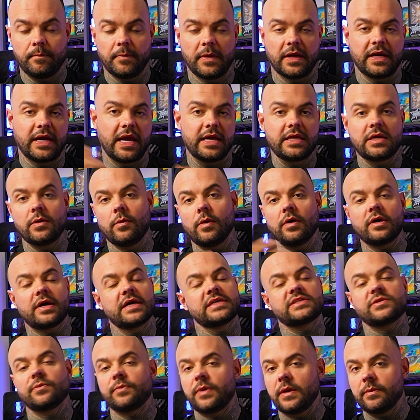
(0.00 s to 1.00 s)
Okay, you will
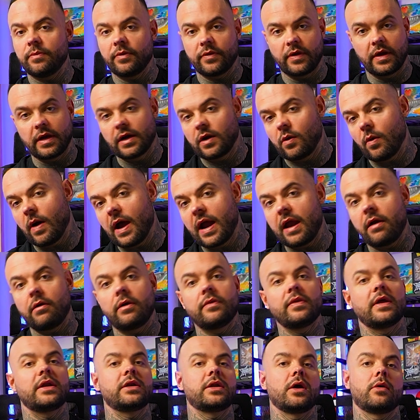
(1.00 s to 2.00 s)
get some people that inquire
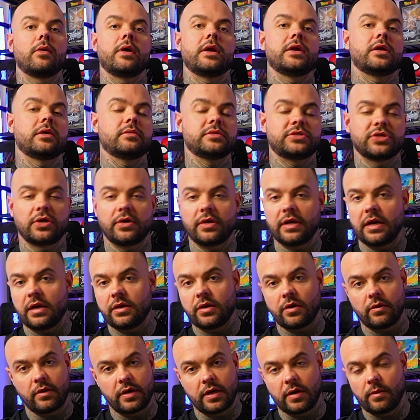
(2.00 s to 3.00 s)
and then don't end up joining,
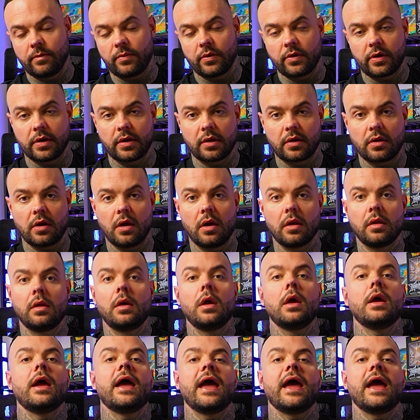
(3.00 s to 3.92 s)
don't end up booking a call.